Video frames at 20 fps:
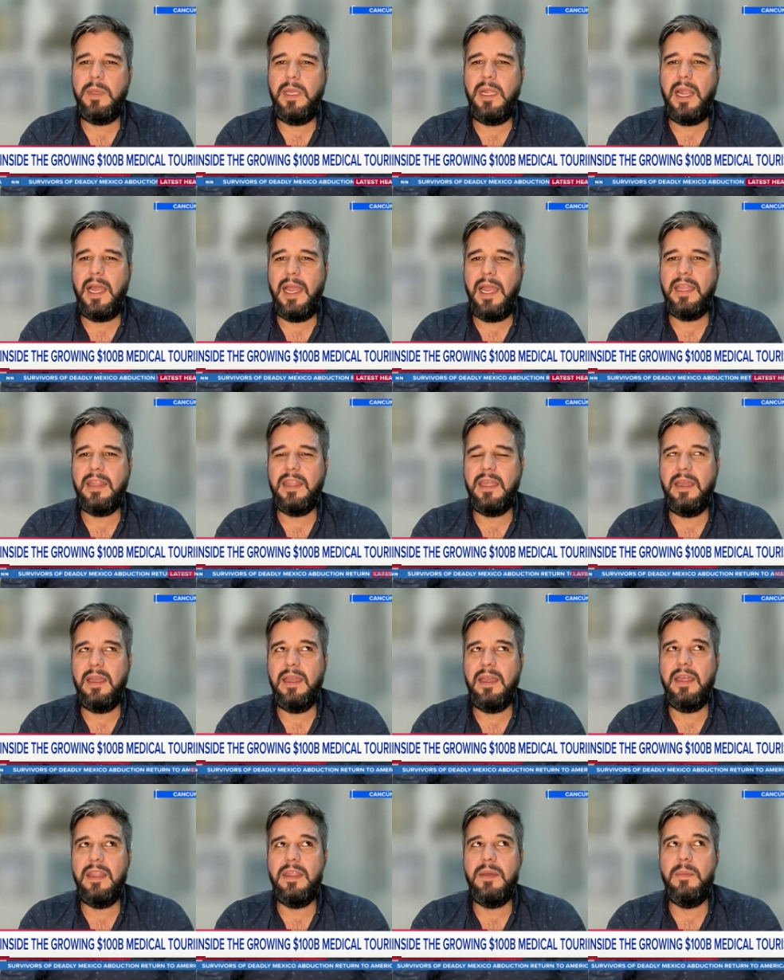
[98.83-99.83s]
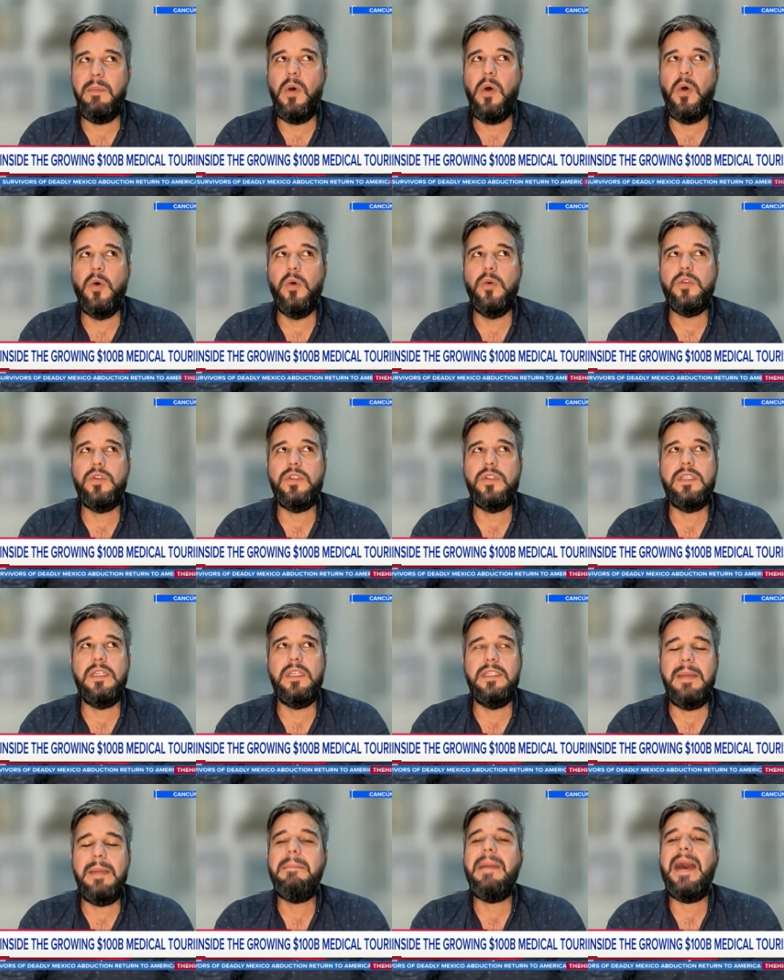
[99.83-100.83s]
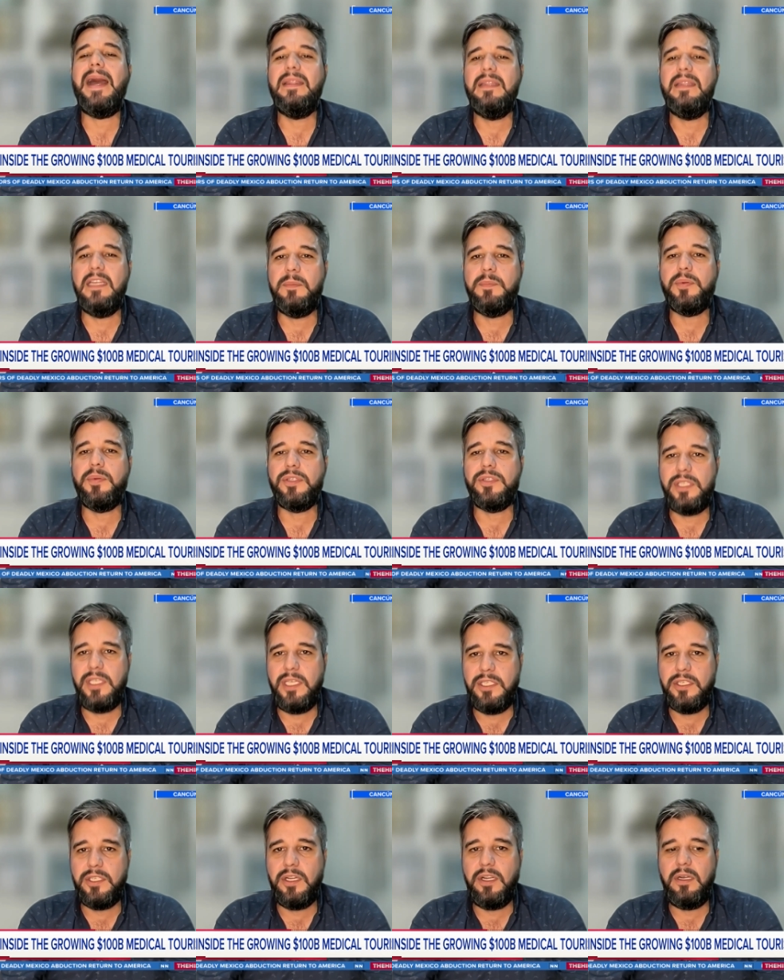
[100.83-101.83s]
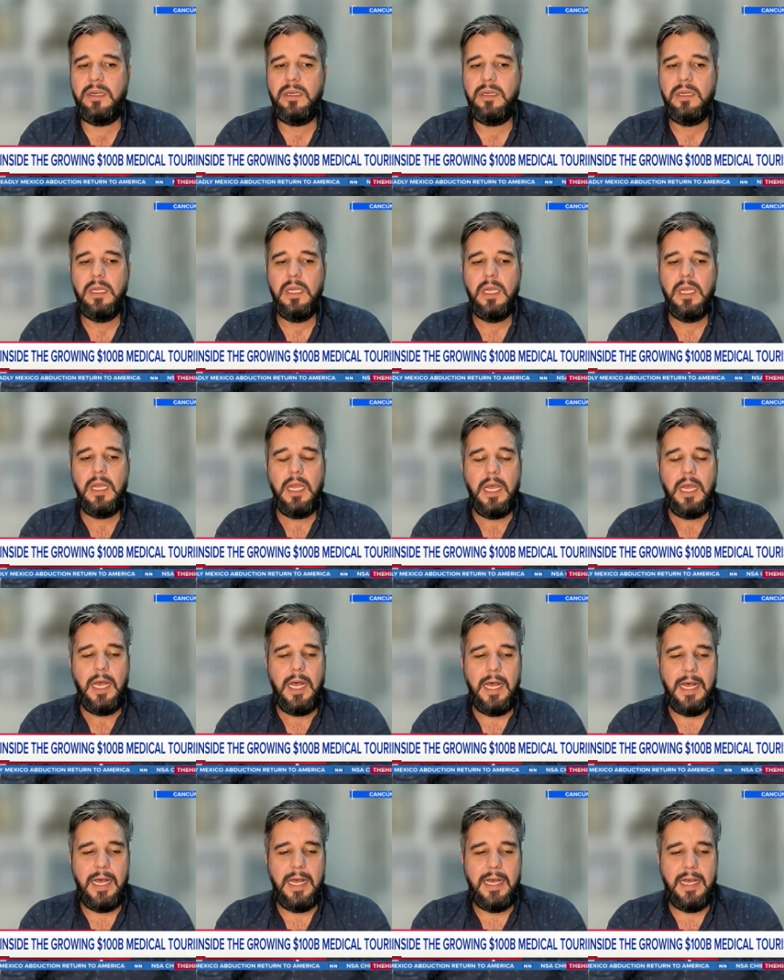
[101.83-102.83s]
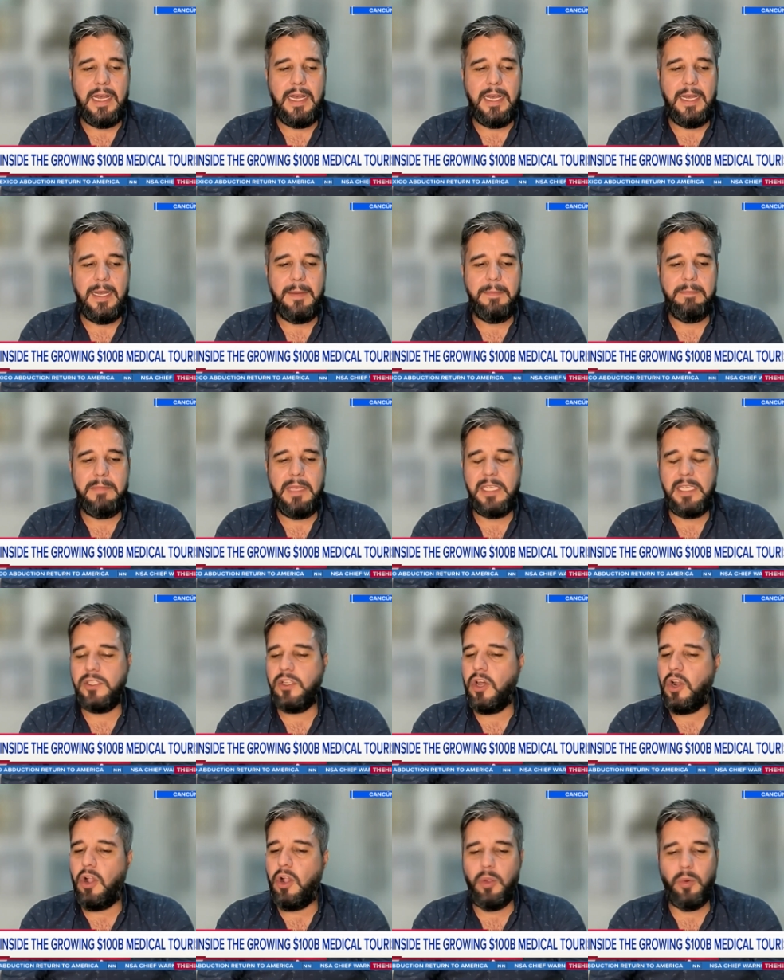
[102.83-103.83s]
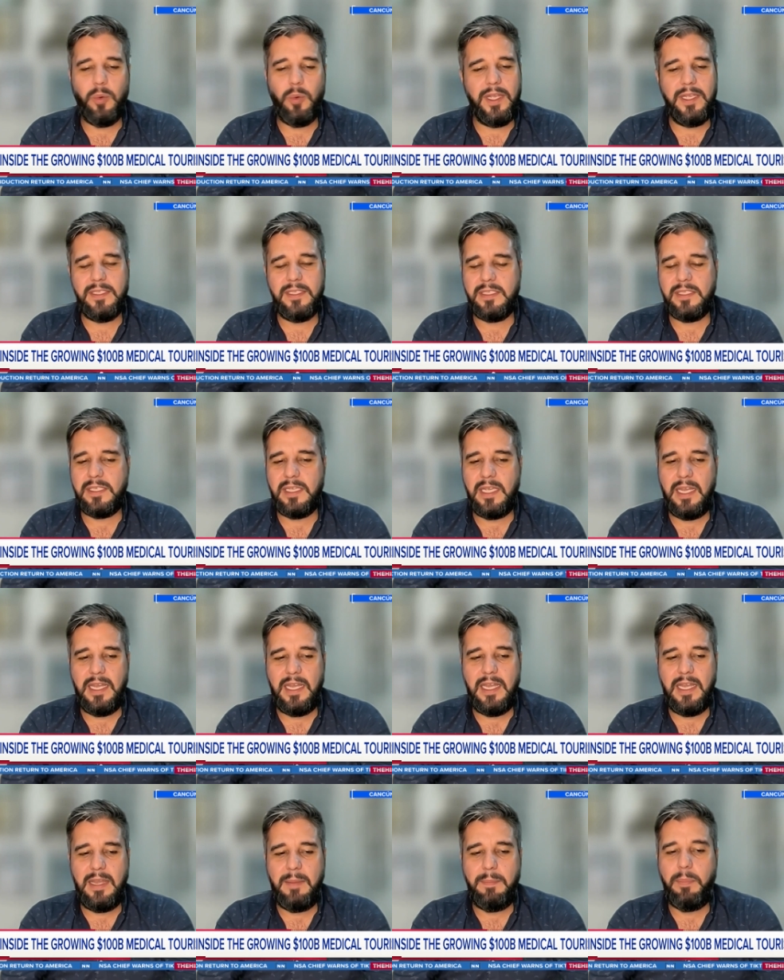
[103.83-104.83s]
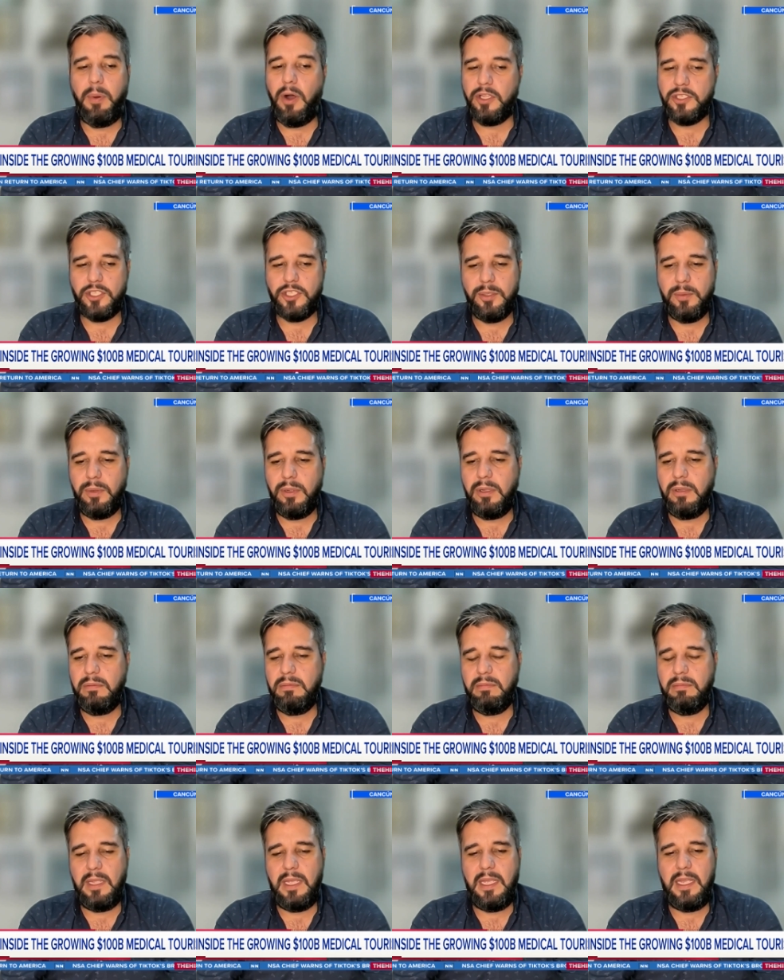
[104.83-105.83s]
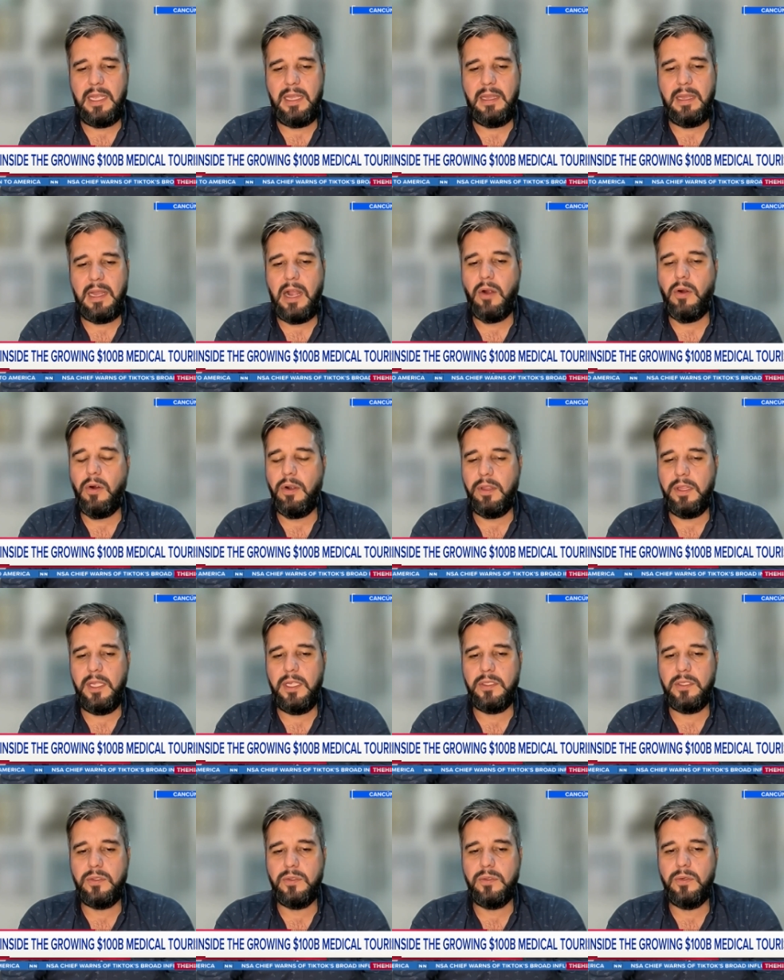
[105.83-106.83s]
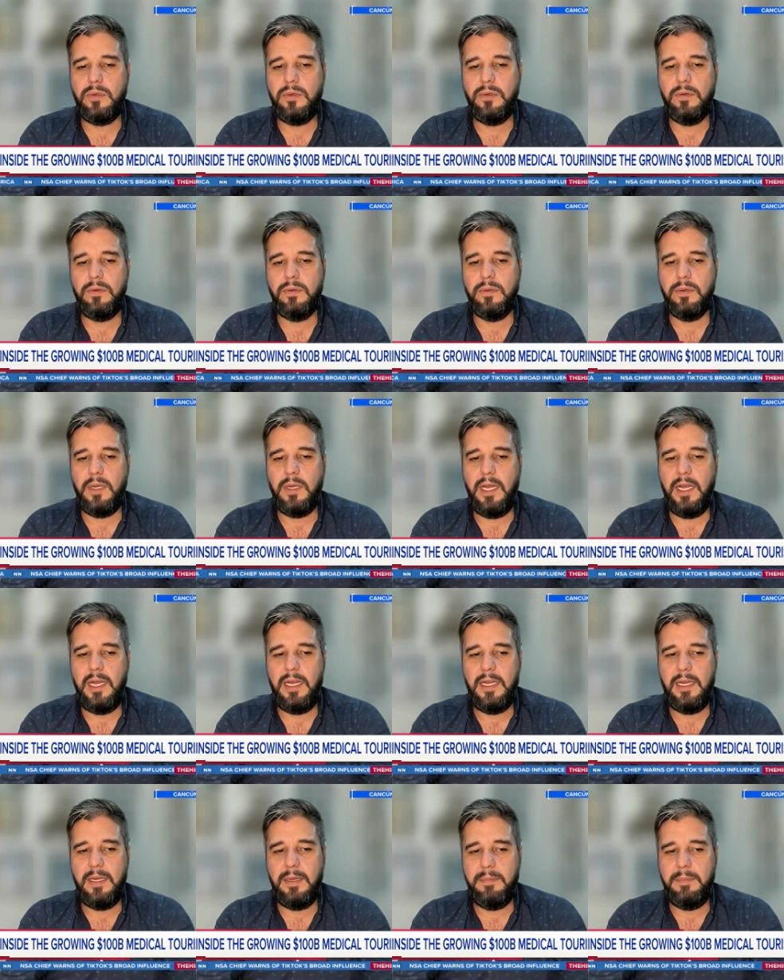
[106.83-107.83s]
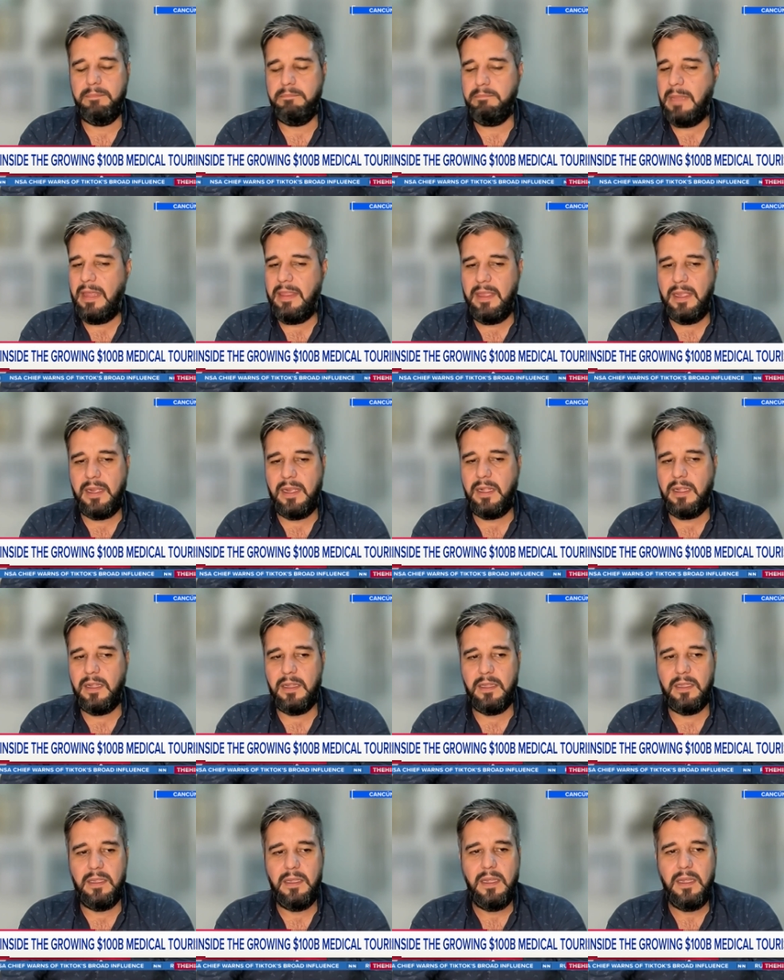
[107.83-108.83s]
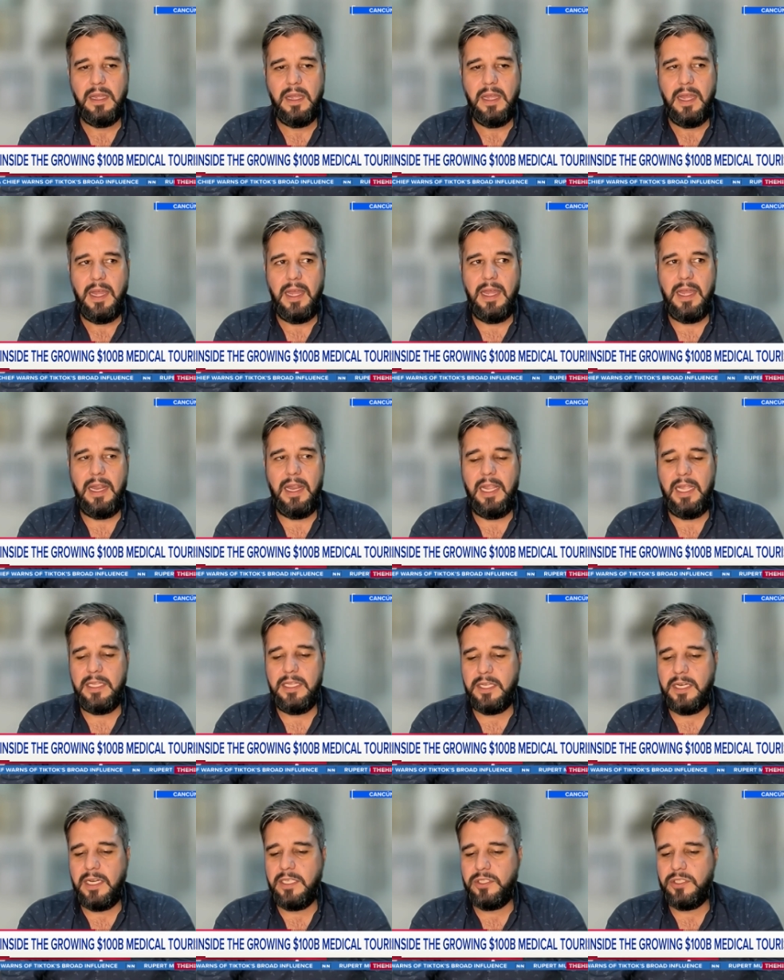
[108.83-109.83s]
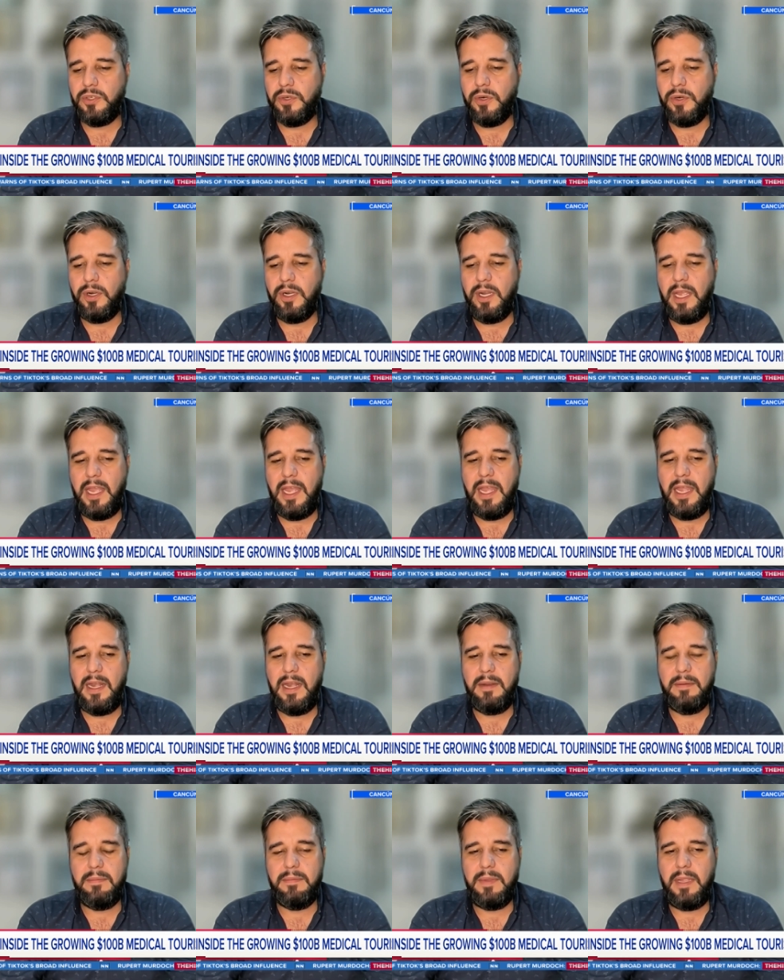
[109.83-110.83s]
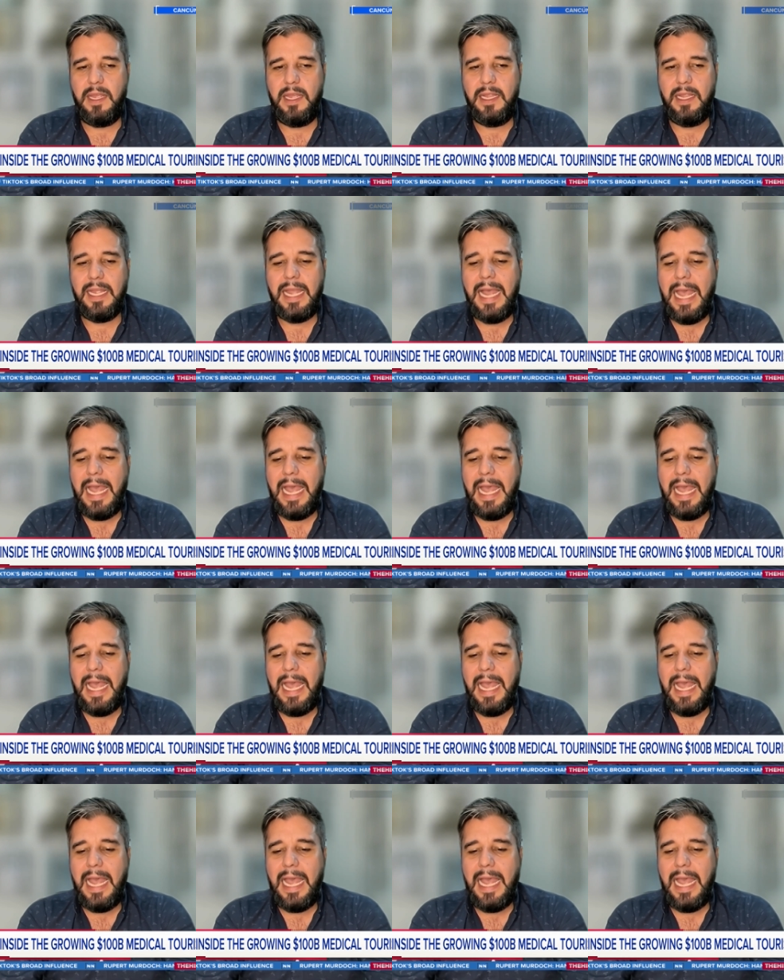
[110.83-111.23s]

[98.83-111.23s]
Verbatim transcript: be like the the most demanded procedure. Um, it's not always uh, possible uh, according to uh, medical uh, literature and, and,